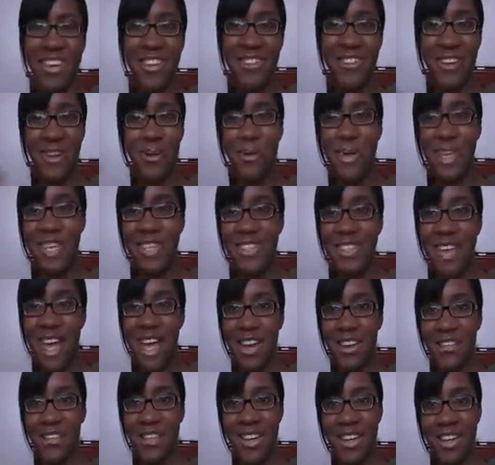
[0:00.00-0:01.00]
Germany's
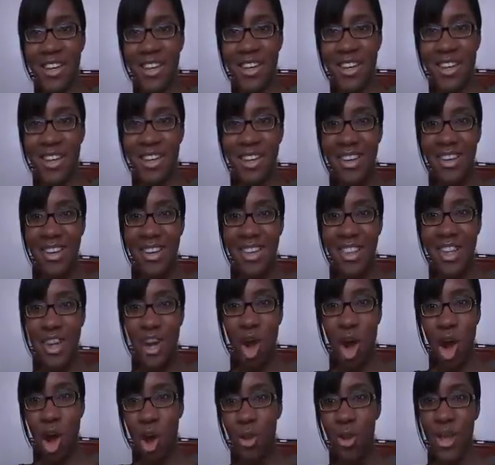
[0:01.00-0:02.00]
kind of
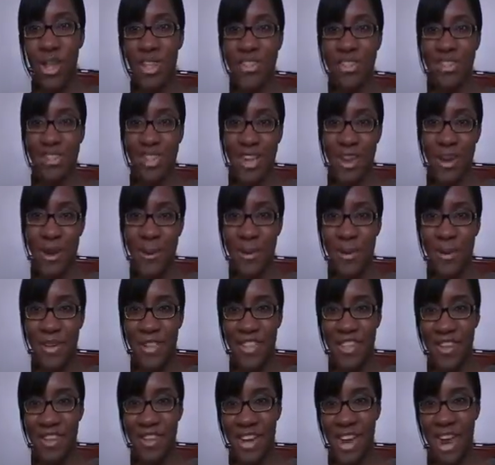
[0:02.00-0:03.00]
they're always there, but
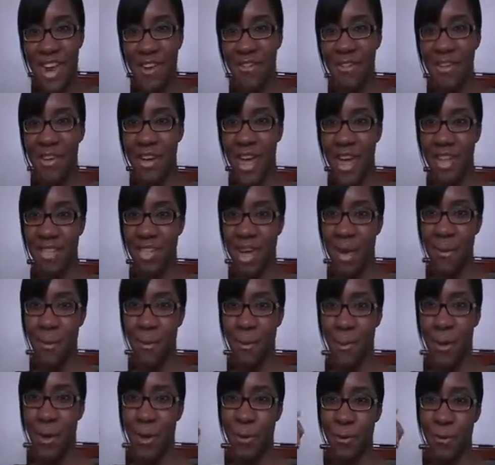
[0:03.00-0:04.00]
they're never at that
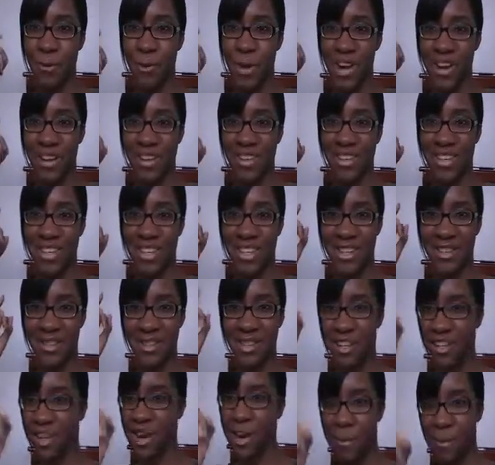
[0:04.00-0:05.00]
point where, you know,
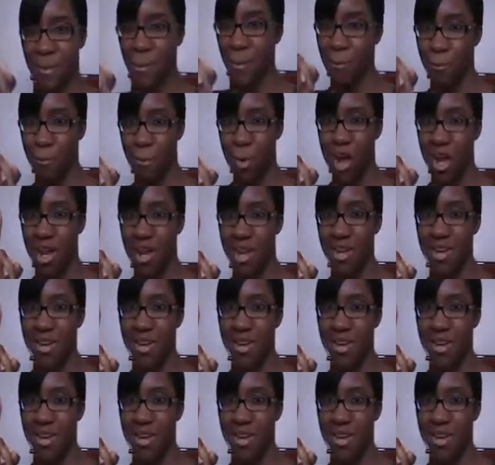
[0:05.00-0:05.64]
they're number one.